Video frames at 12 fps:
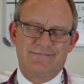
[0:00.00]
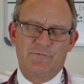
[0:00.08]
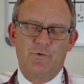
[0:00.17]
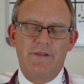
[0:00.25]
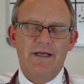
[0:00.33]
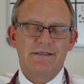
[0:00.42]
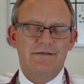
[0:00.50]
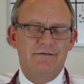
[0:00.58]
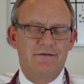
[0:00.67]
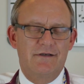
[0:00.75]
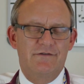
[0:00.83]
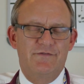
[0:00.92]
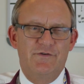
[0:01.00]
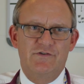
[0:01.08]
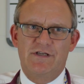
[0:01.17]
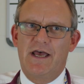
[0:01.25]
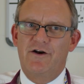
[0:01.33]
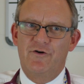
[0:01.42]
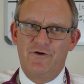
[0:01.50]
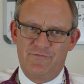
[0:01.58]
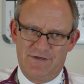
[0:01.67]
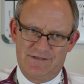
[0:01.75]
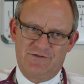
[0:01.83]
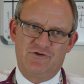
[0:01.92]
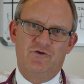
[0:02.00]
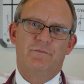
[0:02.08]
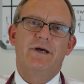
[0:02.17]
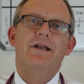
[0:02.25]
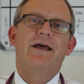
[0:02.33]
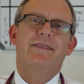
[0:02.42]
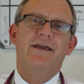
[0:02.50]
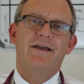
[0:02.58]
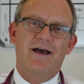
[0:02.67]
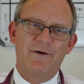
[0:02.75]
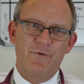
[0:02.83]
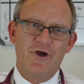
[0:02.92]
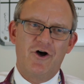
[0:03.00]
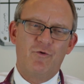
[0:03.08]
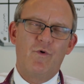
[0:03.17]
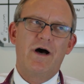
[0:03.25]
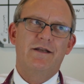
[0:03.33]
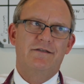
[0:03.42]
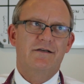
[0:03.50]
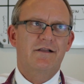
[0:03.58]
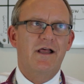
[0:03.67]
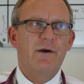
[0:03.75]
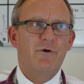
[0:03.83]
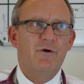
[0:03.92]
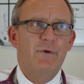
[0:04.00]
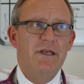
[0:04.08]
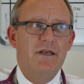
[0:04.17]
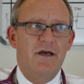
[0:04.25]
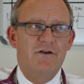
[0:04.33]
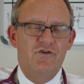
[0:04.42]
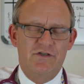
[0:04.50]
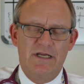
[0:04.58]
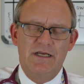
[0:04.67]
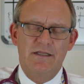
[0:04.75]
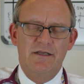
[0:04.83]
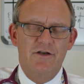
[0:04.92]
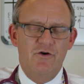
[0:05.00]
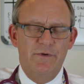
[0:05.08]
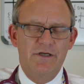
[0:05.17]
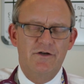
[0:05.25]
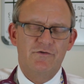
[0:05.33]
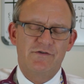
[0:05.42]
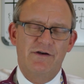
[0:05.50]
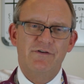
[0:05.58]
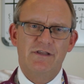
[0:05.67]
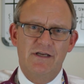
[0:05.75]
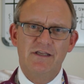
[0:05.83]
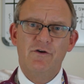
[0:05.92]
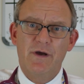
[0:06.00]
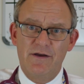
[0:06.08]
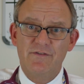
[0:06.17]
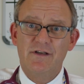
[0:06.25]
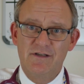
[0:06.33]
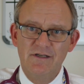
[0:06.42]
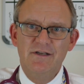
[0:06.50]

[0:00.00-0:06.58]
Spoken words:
Well, that's nice of you to say. I don't know if that's true, but I think we all want to collaborate. We understand that nobody knows everything. You have to